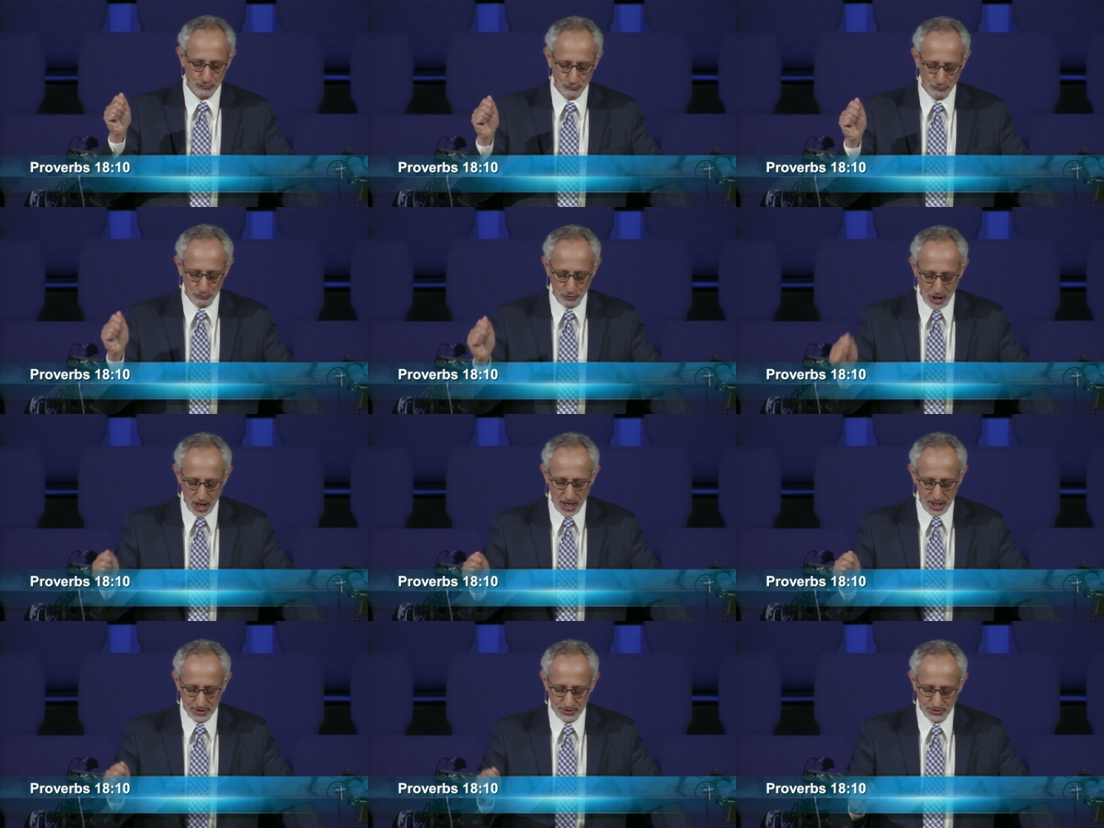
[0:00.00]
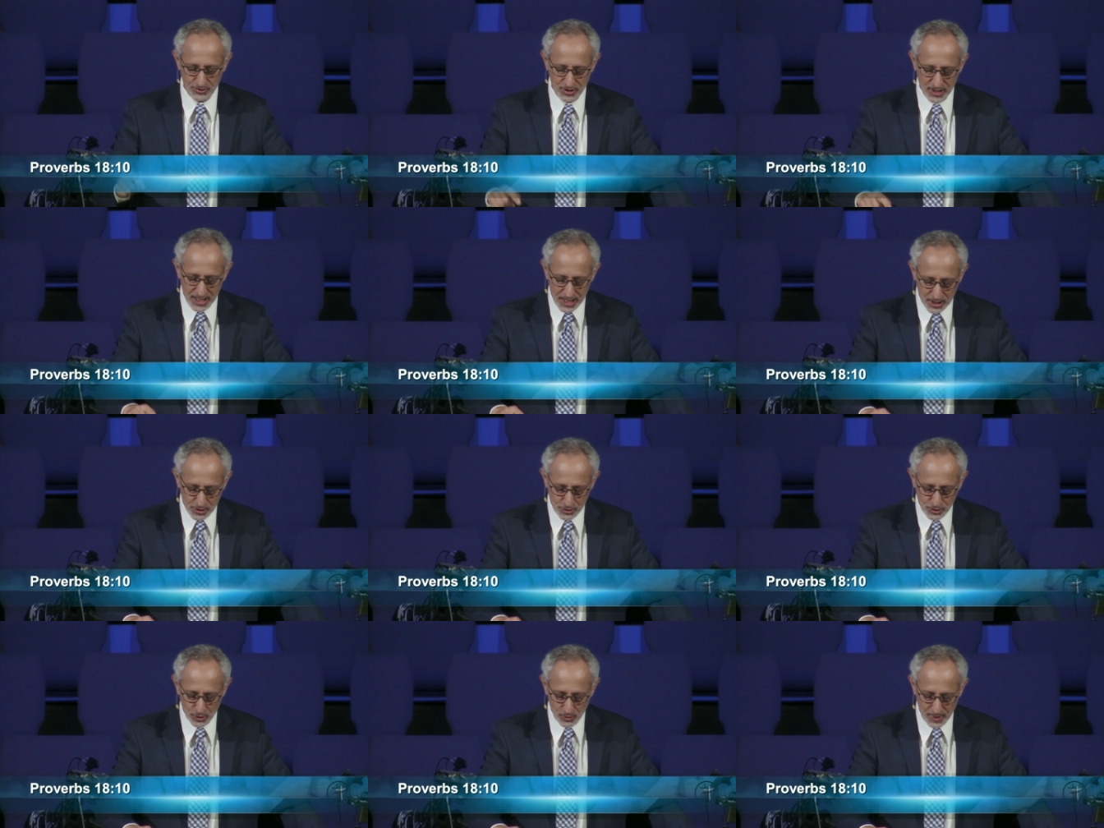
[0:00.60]
runs
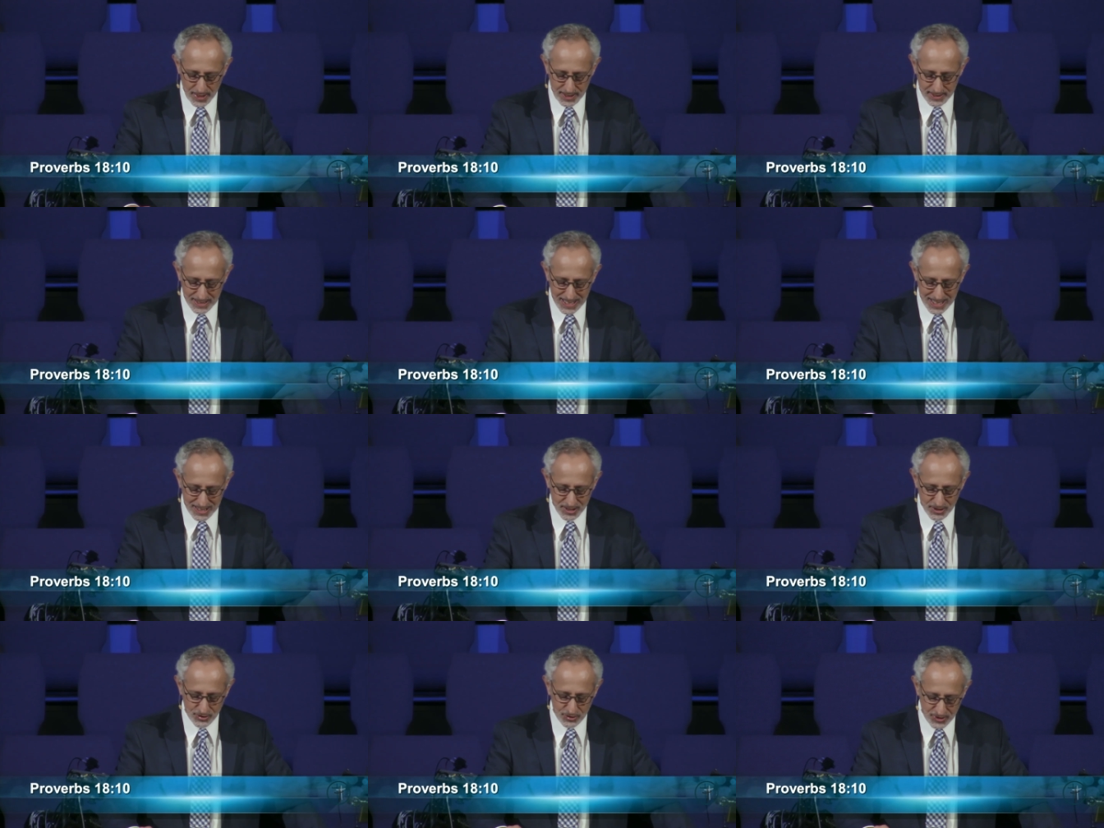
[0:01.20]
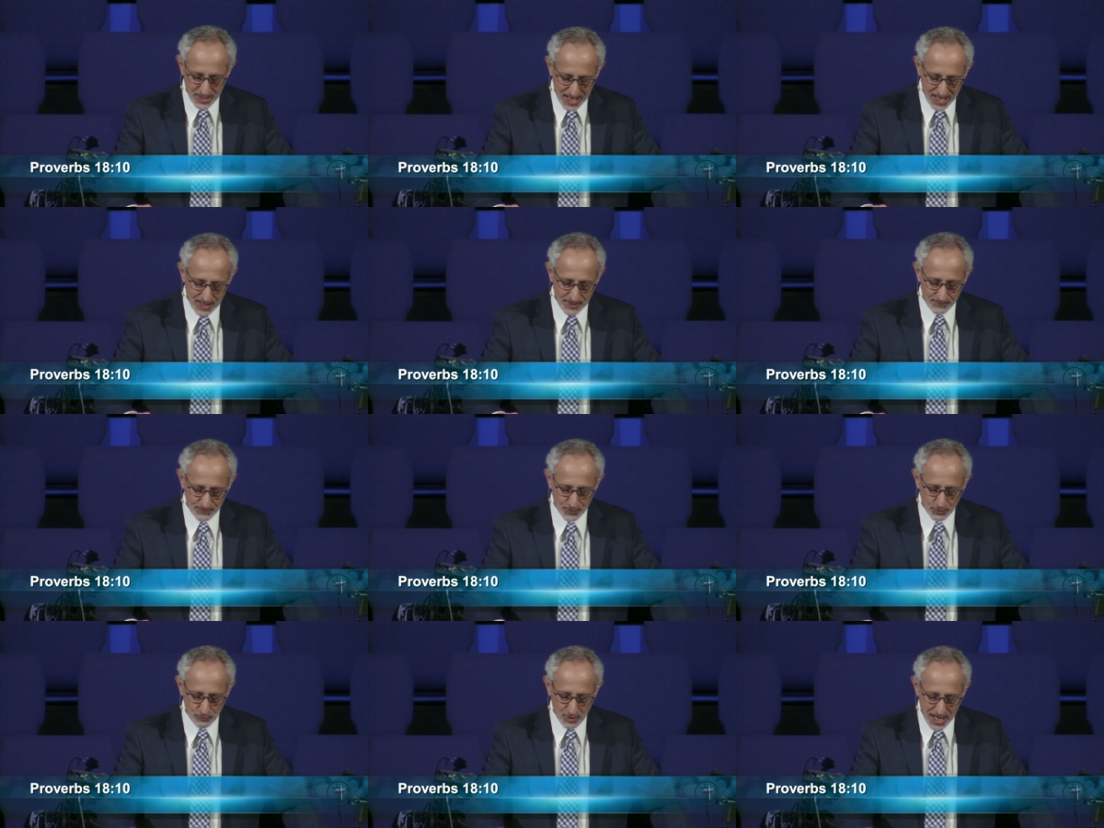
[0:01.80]
into it and is
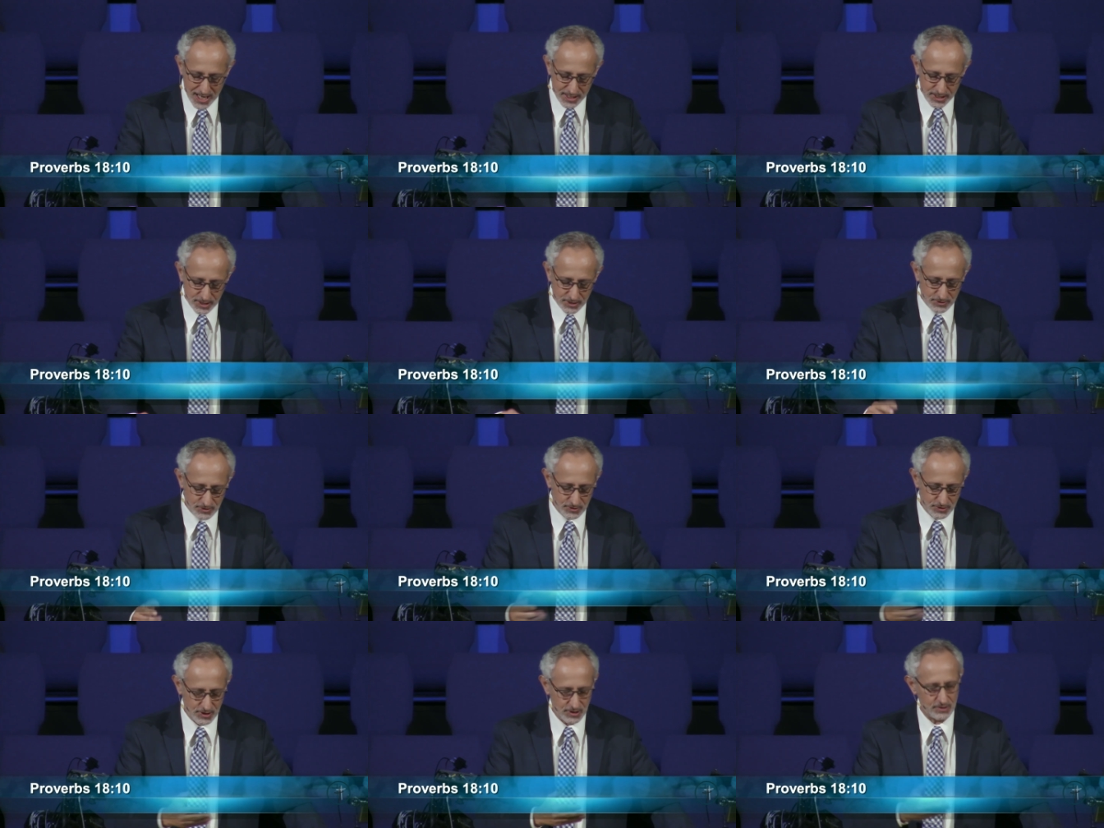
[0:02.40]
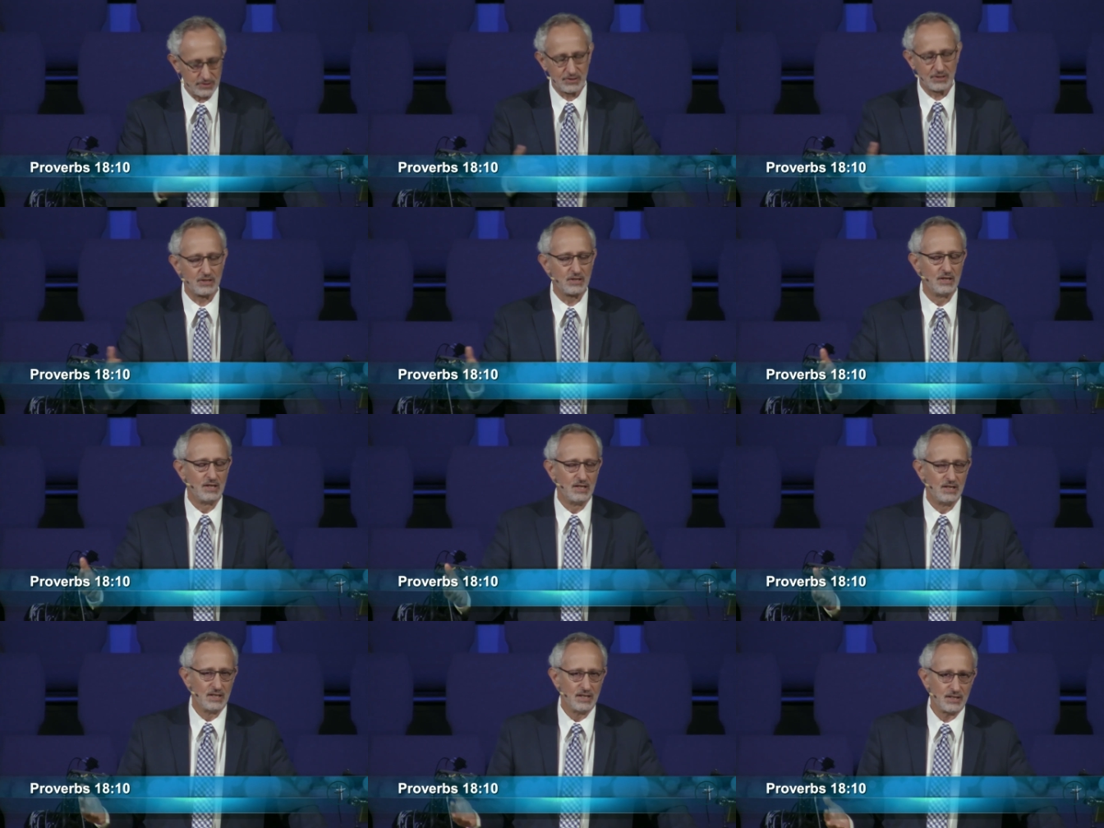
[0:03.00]
saved. The righteous is just a,
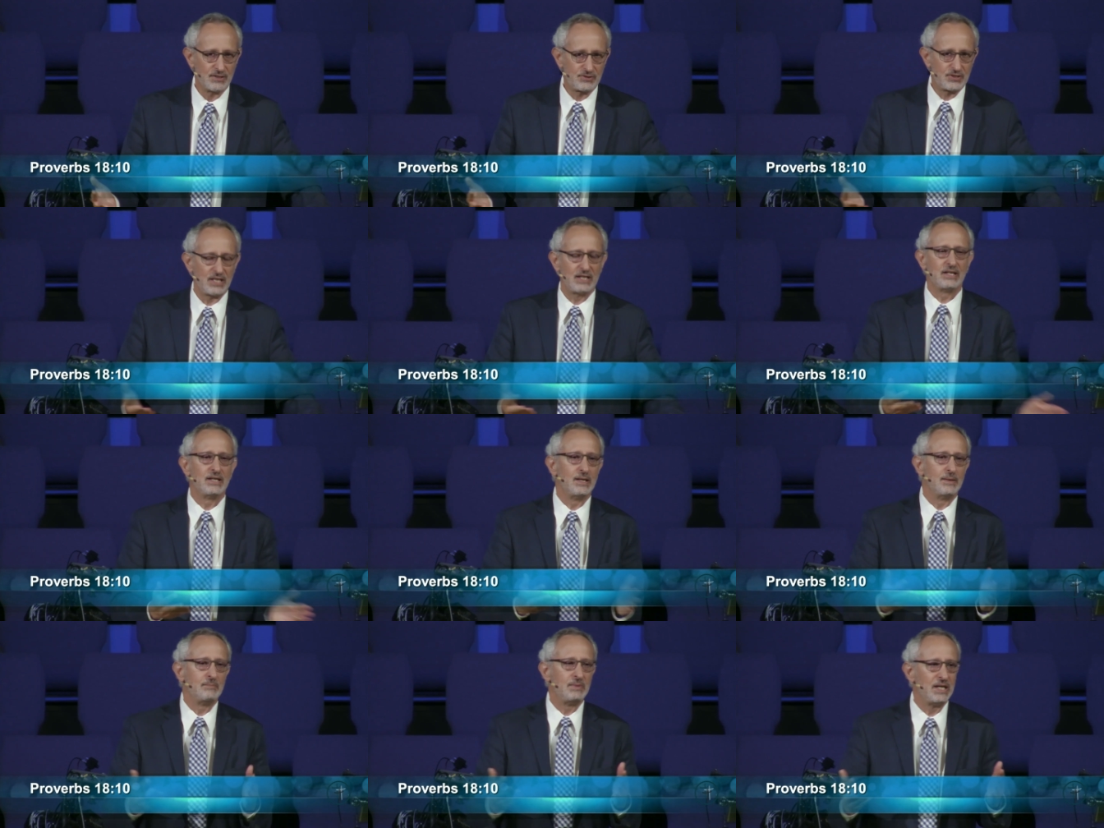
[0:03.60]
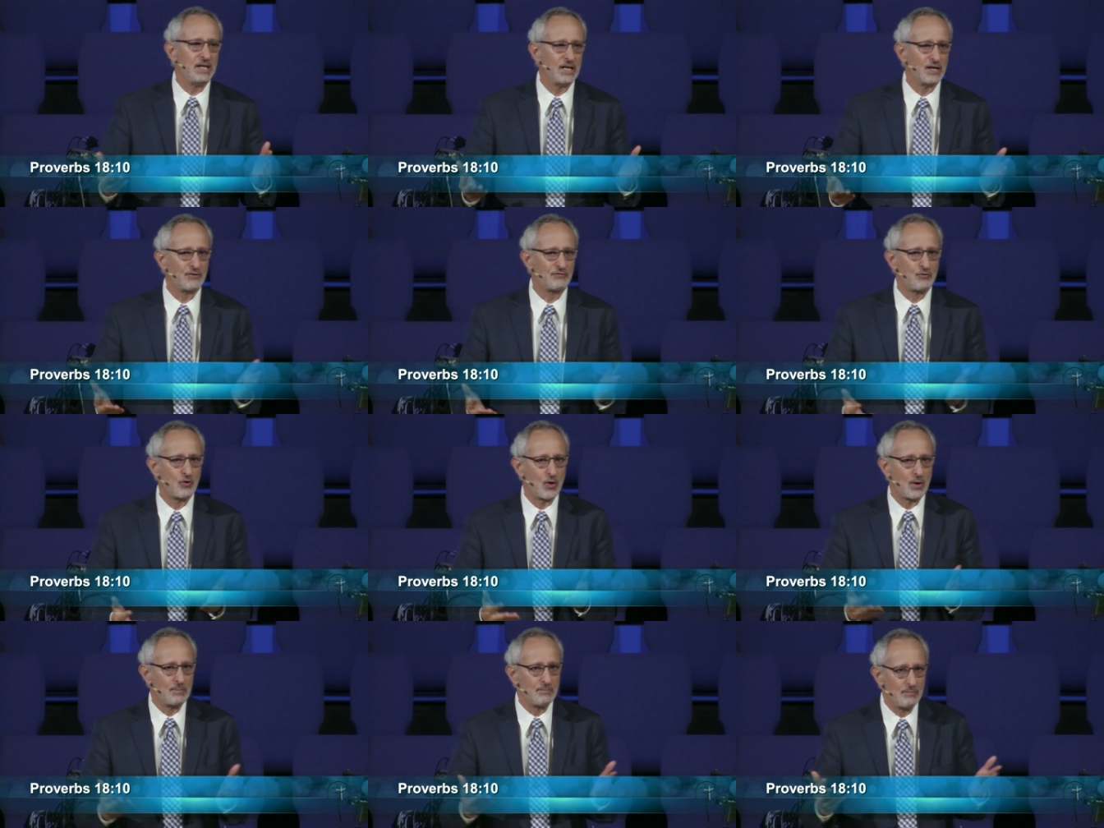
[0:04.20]
a synonym here
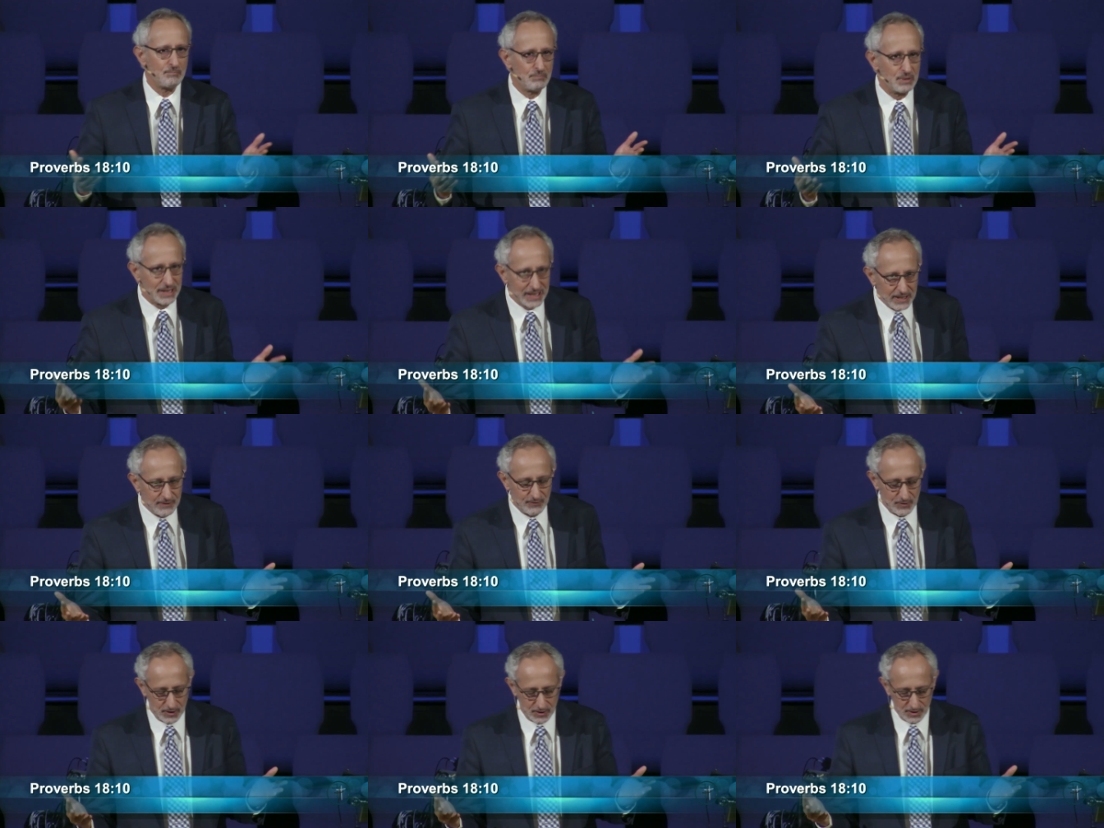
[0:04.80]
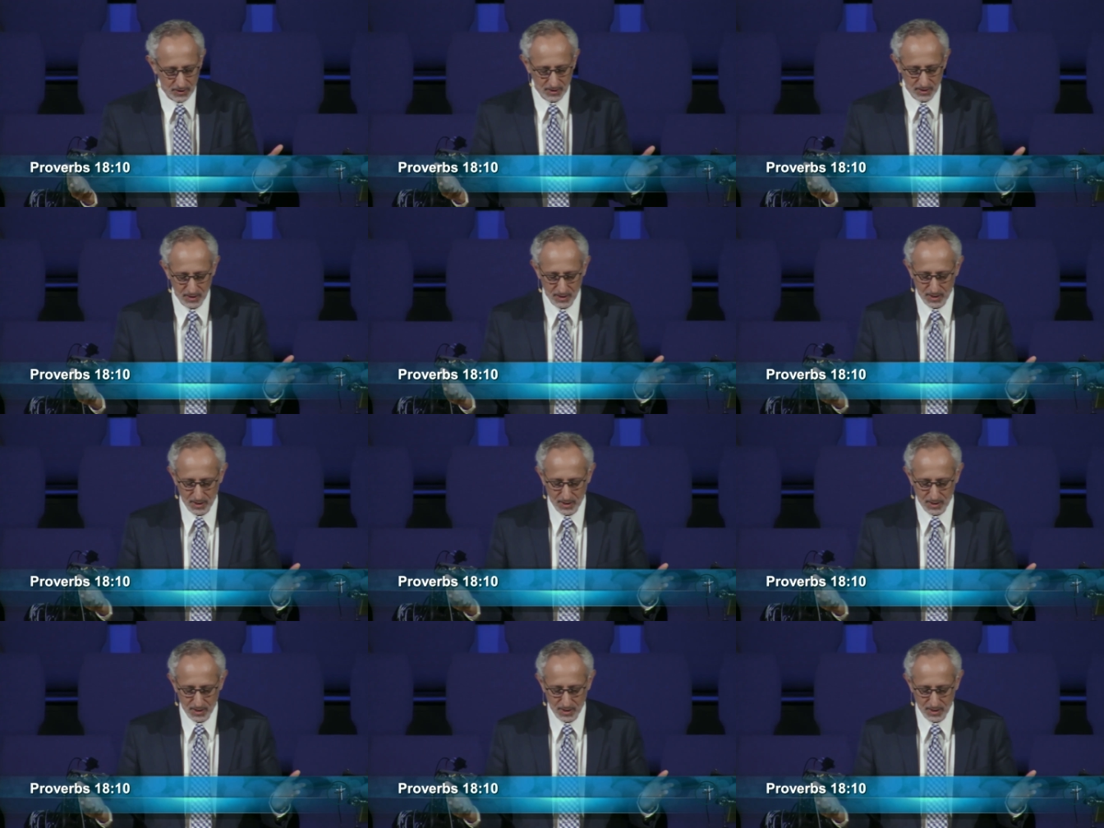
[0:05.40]
for believer.